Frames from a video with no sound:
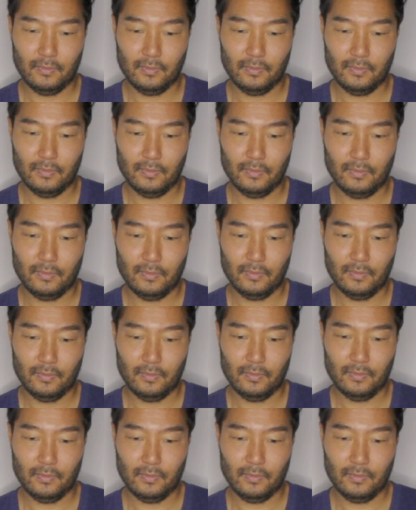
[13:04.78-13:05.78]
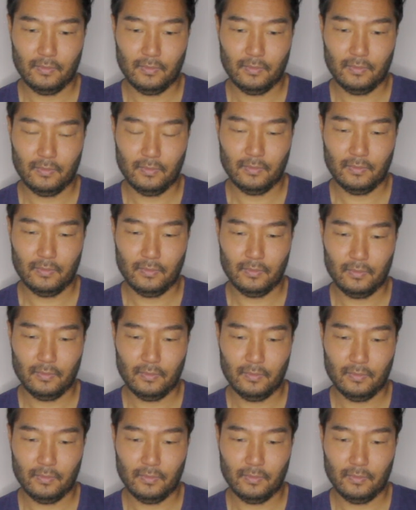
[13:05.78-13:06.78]

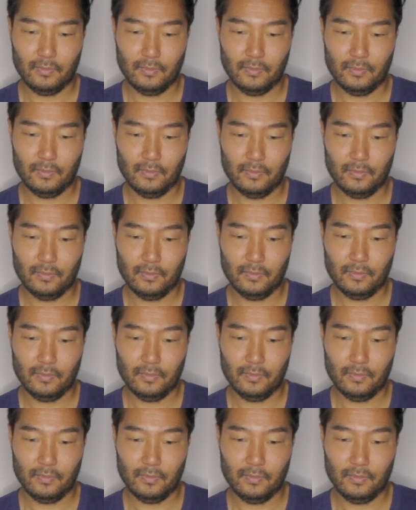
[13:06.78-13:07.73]
[no speech]